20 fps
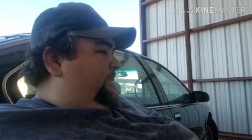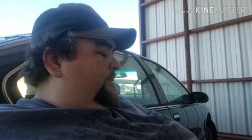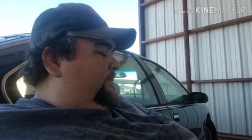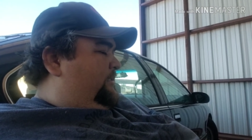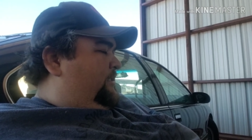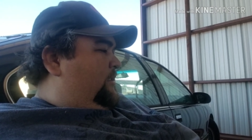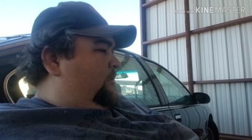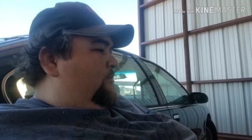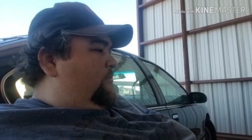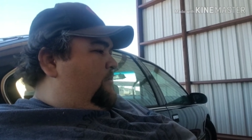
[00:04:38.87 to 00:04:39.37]

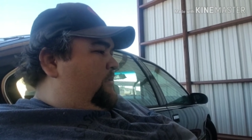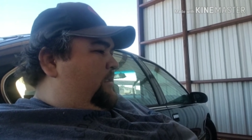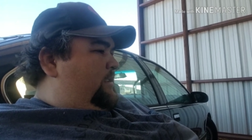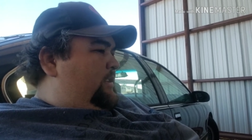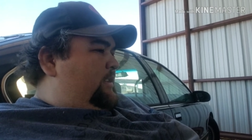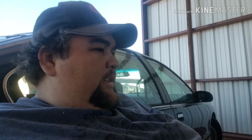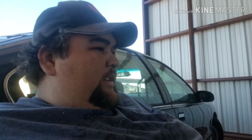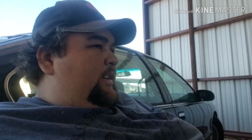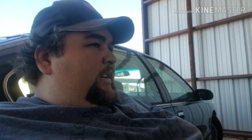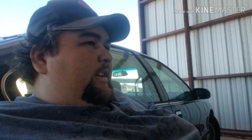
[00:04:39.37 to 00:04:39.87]
So,
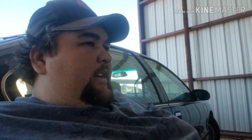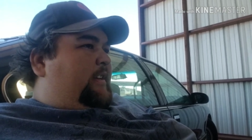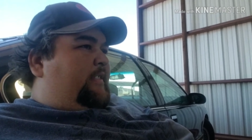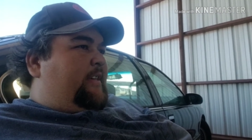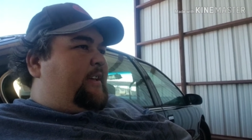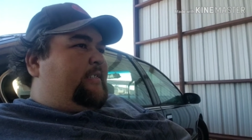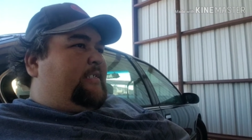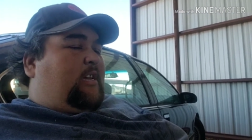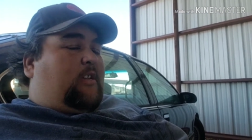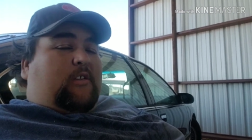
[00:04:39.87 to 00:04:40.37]
and
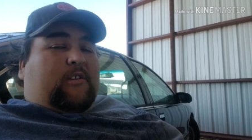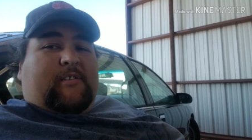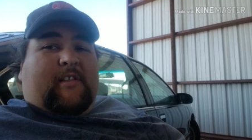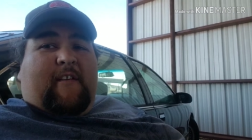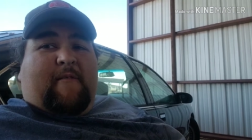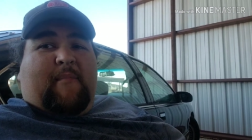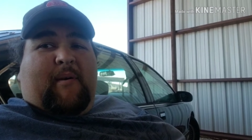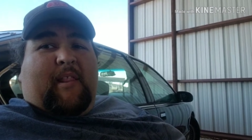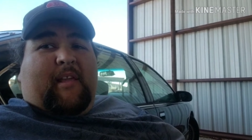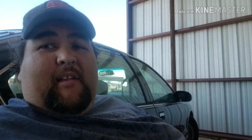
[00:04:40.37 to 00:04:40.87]
that's how you
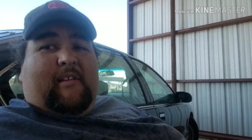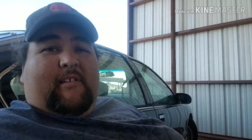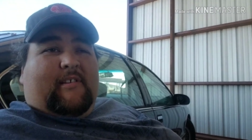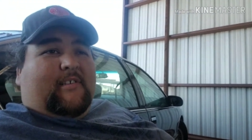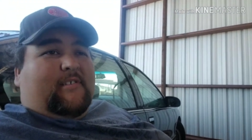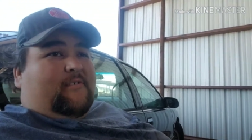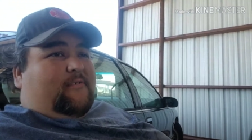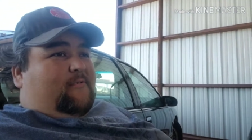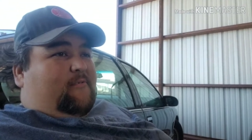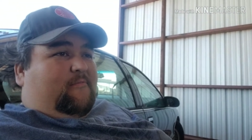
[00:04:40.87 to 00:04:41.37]
save money,
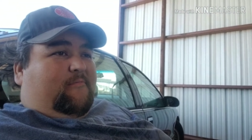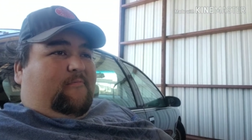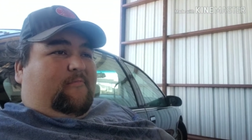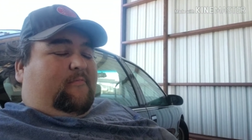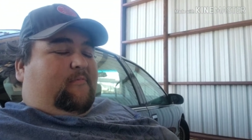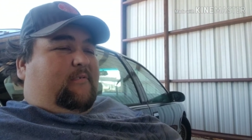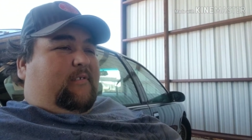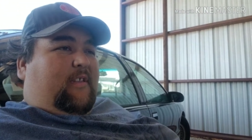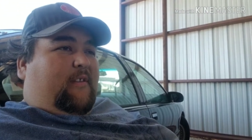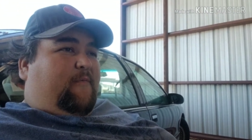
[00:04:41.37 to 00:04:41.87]
because
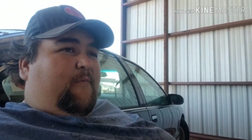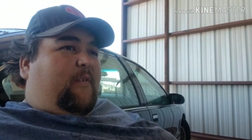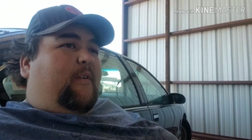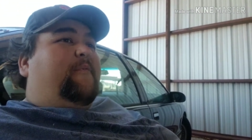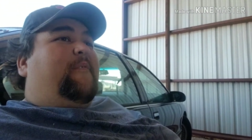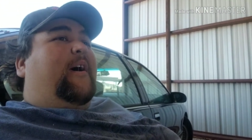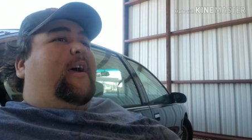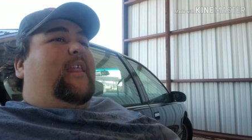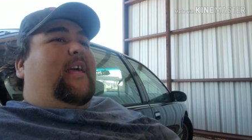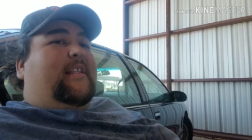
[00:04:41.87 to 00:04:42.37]

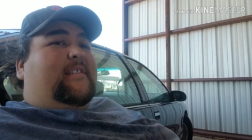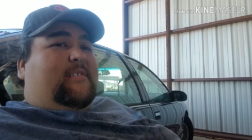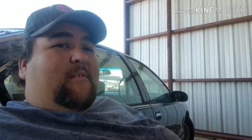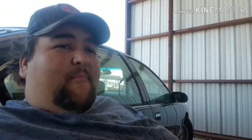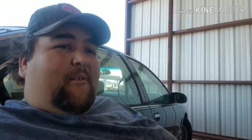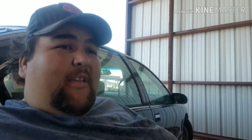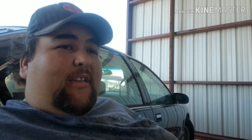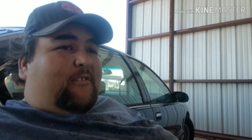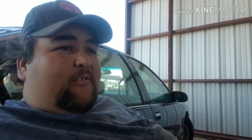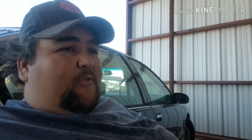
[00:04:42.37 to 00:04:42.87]
if I'd had
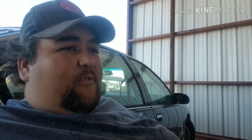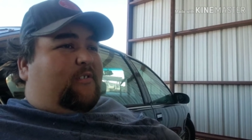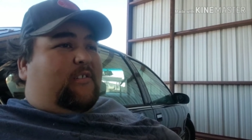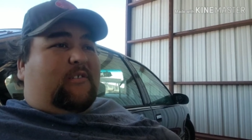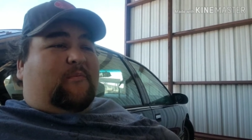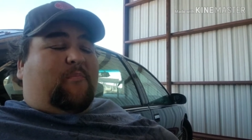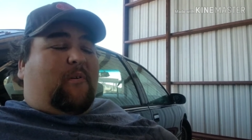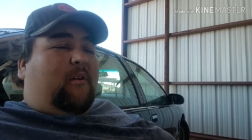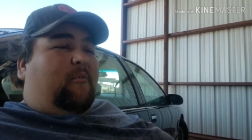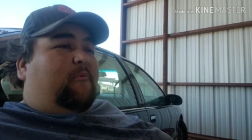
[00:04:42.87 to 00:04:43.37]
somebody else do this,
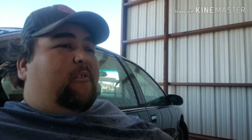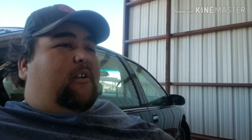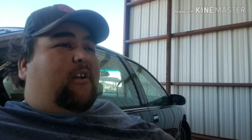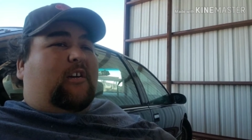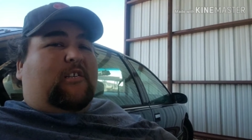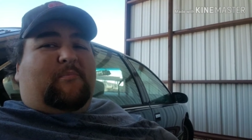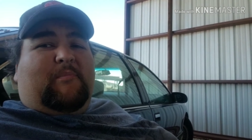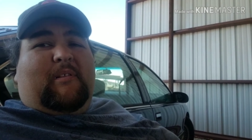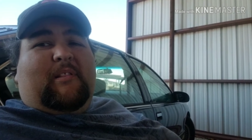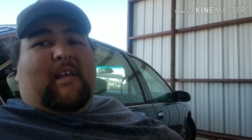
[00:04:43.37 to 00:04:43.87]
it probably would have
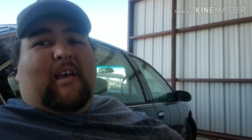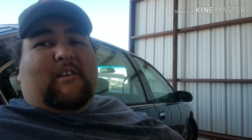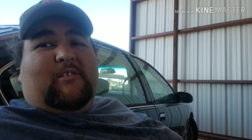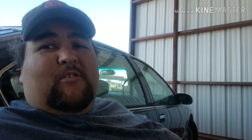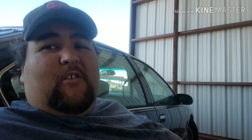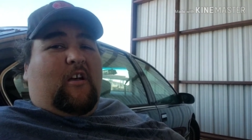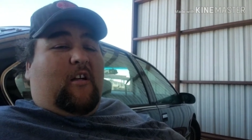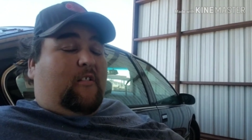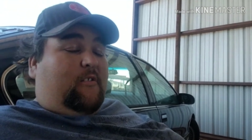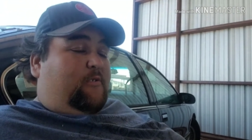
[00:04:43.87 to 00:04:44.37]
cost me
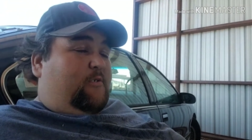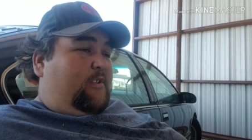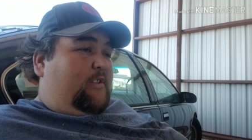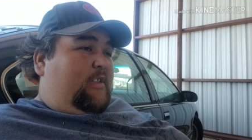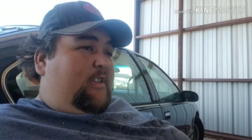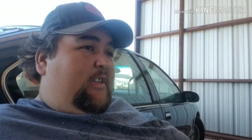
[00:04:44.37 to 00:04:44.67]
$1,000.